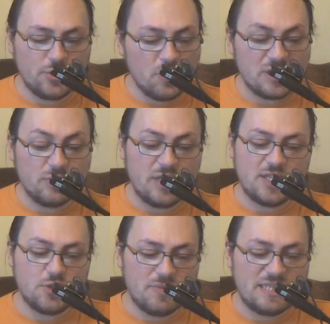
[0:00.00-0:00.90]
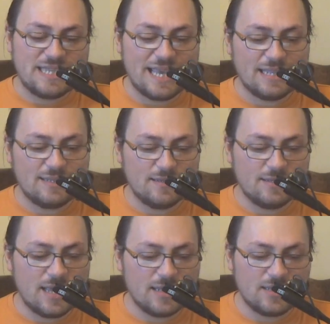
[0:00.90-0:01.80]
it also needs to be said
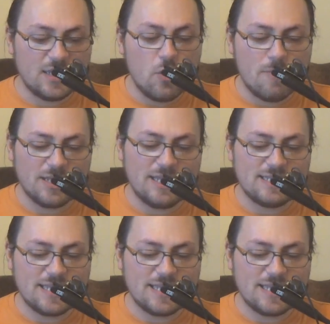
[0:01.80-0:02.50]
that nobody